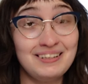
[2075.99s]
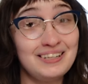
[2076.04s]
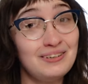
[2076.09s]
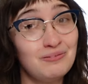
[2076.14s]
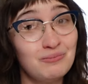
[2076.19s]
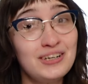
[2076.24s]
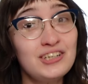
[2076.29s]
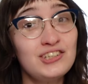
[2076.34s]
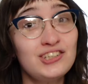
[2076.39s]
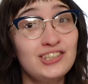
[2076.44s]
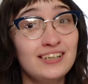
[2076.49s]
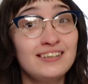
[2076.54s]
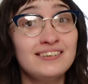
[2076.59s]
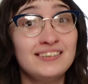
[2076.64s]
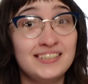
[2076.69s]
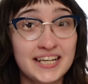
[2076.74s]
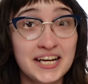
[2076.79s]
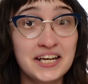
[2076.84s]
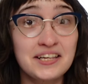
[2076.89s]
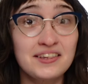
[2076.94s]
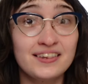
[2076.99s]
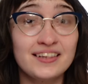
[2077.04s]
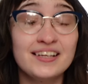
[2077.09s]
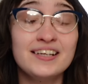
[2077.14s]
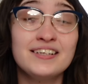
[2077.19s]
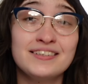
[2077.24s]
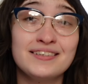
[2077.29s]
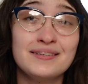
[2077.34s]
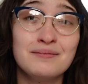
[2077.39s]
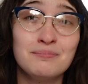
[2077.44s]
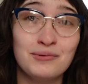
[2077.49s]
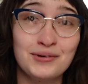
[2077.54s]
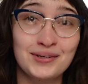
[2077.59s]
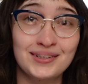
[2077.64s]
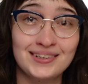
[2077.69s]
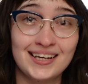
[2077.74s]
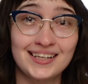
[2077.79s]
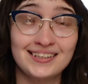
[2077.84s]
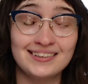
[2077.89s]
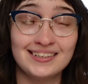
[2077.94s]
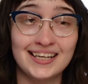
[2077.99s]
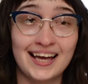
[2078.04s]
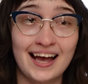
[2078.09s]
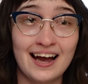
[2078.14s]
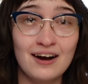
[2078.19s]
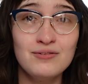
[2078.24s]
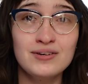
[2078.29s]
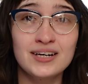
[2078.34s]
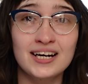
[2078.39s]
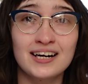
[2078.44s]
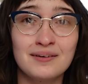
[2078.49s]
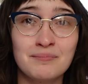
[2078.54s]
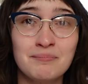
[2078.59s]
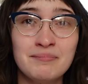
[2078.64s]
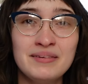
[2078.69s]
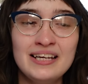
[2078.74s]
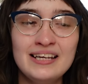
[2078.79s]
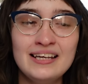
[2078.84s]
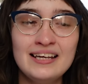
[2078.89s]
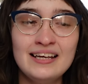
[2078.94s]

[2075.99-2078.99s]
in which death is the more likely outcome.